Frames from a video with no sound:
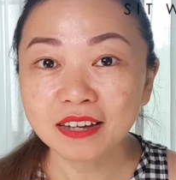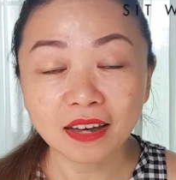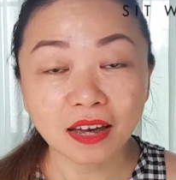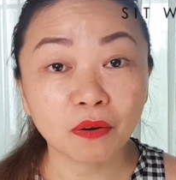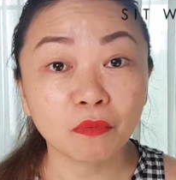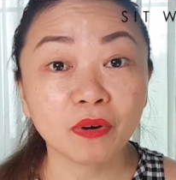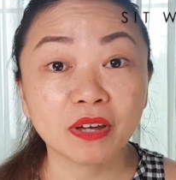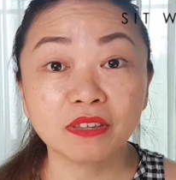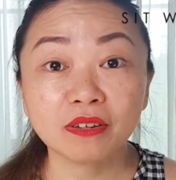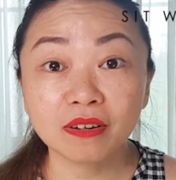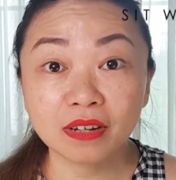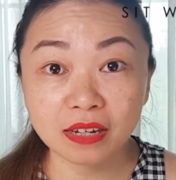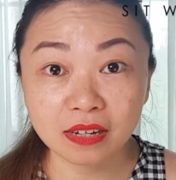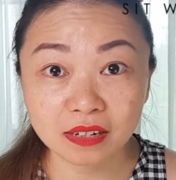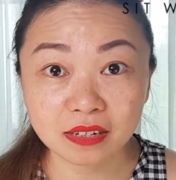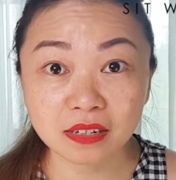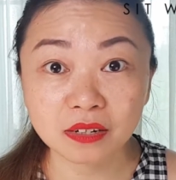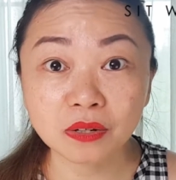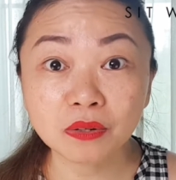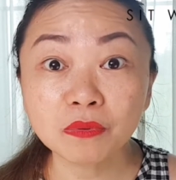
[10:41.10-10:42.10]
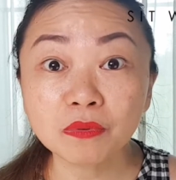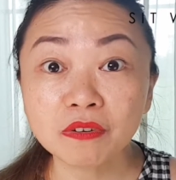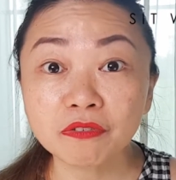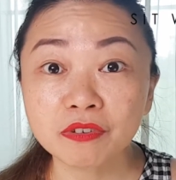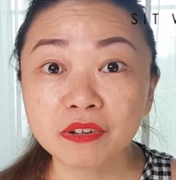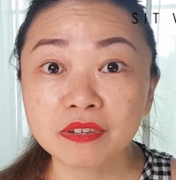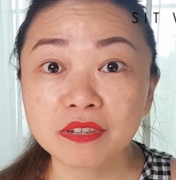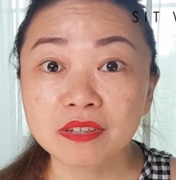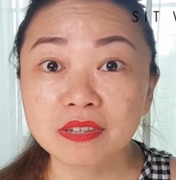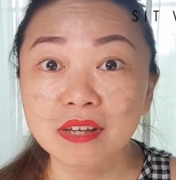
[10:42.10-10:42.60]
And when you're in tune with
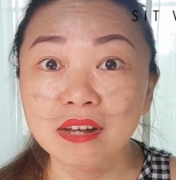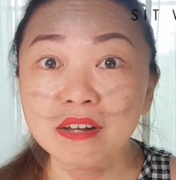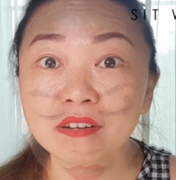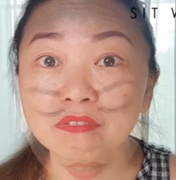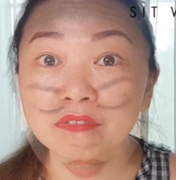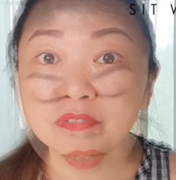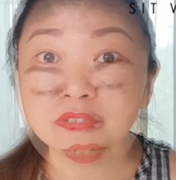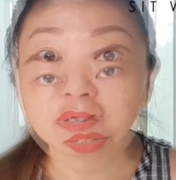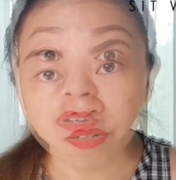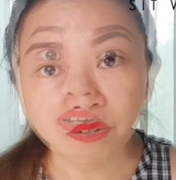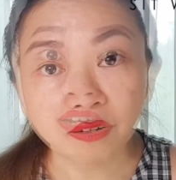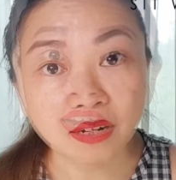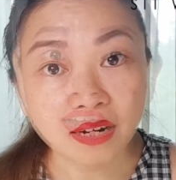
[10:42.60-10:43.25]
yourself, your